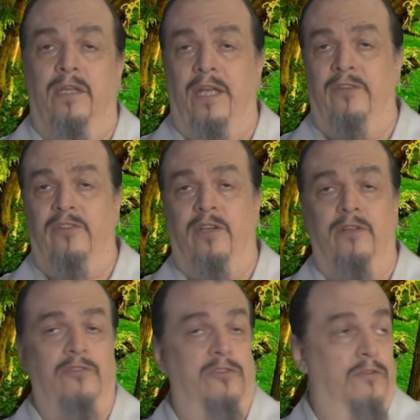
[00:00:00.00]
It has
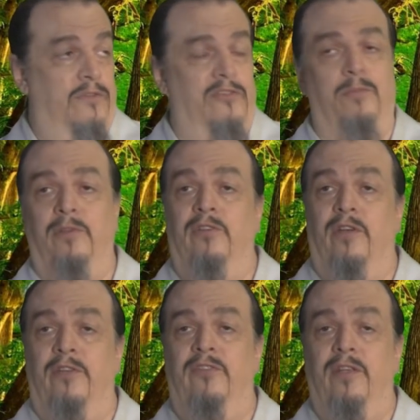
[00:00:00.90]
colors that are visible
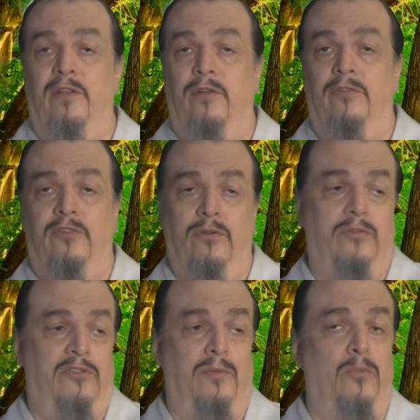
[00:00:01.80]
to us and
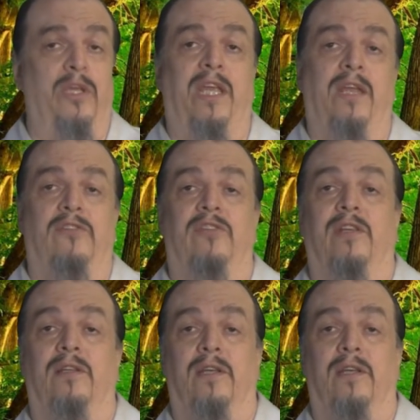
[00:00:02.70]
also some we can't see,